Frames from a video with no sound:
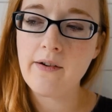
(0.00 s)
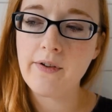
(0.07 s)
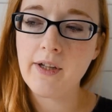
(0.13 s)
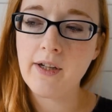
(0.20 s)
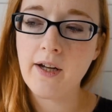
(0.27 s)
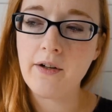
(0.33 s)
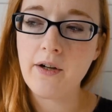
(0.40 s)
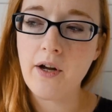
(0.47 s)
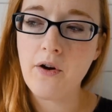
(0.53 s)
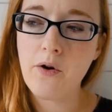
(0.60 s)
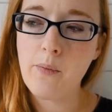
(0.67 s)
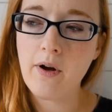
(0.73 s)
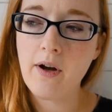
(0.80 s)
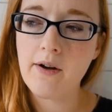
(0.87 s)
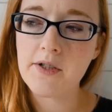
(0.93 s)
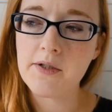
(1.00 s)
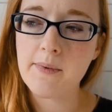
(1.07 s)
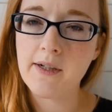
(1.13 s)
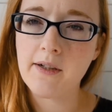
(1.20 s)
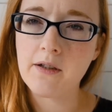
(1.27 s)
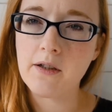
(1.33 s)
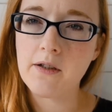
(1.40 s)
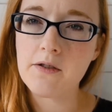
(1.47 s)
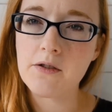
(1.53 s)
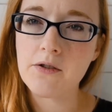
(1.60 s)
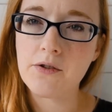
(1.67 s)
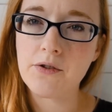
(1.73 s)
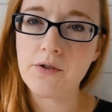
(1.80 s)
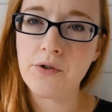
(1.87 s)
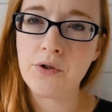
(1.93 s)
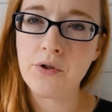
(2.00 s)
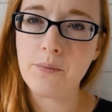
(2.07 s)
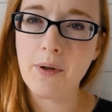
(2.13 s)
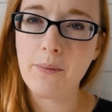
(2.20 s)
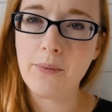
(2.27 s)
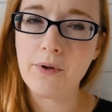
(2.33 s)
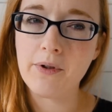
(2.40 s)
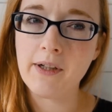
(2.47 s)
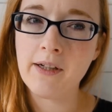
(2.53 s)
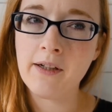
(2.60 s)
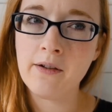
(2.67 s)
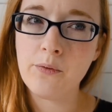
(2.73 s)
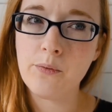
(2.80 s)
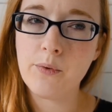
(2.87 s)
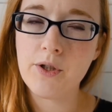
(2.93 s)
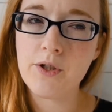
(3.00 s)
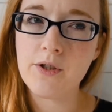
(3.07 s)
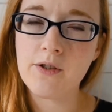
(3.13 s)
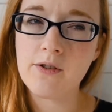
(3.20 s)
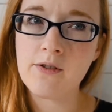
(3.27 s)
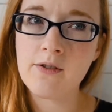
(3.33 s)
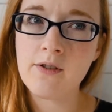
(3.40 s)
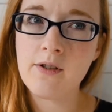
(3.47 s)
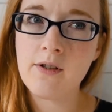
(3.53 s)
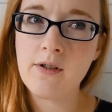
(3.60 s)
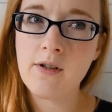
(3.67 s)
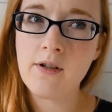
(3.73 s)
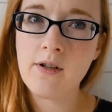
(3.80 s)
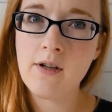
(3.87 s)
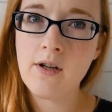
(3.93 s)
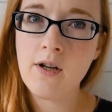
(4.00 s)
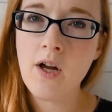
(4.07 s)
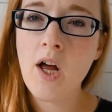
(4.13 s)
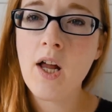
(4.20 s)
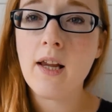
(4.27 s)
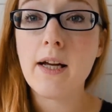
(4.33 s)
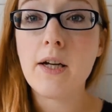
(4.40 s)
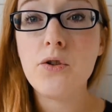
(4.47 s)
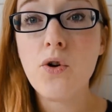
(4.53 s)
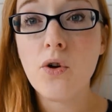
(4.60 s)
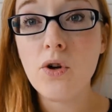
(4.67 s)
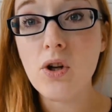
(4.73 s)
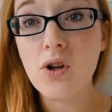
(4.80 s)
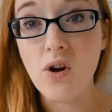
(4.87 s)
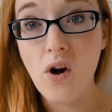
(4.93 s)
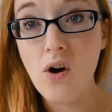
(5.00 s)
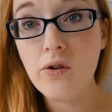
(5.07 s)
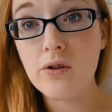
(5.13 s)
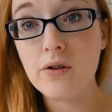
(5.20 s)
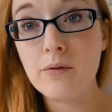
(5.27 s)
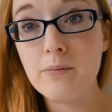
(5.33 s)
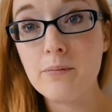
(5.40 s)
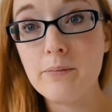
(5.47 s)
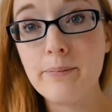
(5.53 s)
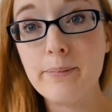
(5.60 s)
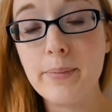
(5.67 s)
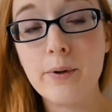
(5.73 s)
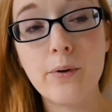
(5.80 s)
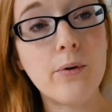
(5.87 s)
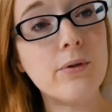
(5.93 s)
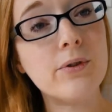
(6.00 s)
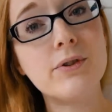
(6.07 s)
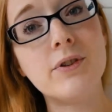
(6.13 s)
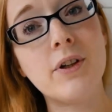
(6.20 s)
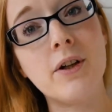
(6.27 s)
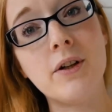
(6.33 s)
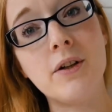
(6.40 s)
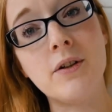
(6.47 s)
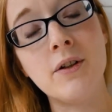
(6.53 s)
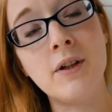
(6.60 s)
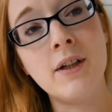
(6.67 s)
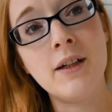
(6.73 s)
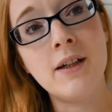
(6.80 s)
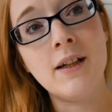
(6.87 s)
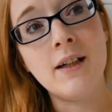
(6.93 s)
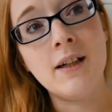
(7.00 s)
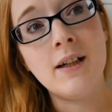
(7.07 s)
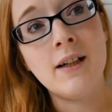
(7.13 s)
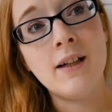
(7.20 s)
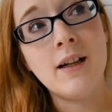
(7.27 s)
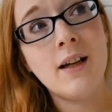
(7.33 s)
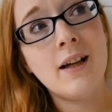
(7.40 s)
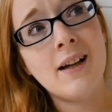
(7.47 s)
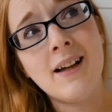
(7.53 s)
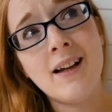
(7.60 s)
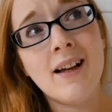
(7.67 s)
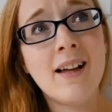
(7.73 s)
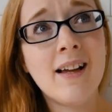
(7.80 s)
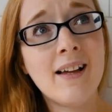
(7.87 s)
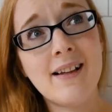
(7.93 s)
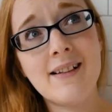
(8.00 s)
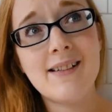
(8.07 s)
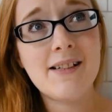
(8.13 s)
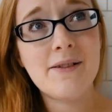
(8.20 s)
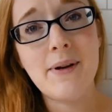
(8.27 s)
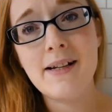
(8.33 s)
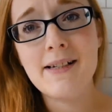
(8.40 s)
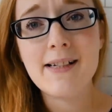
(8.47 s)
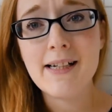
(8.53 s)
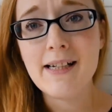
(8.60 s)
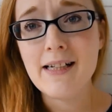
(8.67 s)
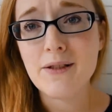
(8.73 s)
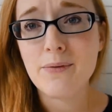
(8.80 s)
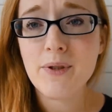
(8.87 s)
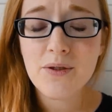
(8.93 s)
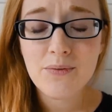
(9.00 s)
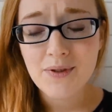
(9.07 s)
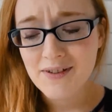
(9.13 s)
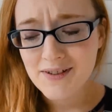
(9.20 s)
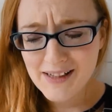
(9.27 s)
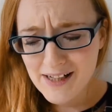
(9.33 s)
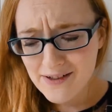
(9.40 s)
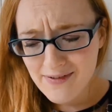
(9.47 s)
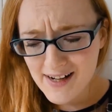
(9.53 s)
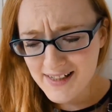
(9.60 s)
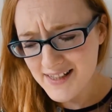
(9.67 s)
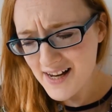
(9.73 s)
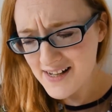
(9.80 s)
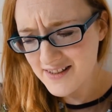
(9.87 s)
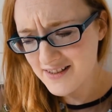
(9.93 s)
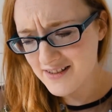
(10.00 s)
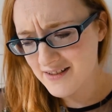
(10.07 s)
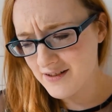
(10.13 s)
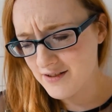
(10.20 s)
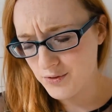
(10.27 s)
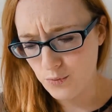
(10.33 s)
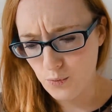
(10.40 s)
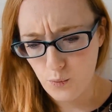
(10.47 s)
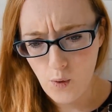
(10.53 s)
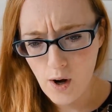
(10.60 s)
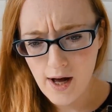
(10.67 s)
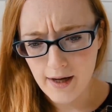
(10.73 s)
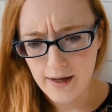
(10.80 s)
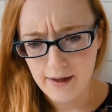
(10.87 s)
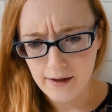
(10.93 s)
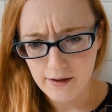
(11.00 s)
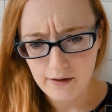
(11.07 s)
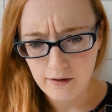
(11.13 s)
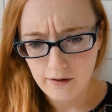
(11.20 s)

everything I know about how to make clothes look good on my body, which is like not a lot, but also it's the 20s, we all want to look like rectangles. Why?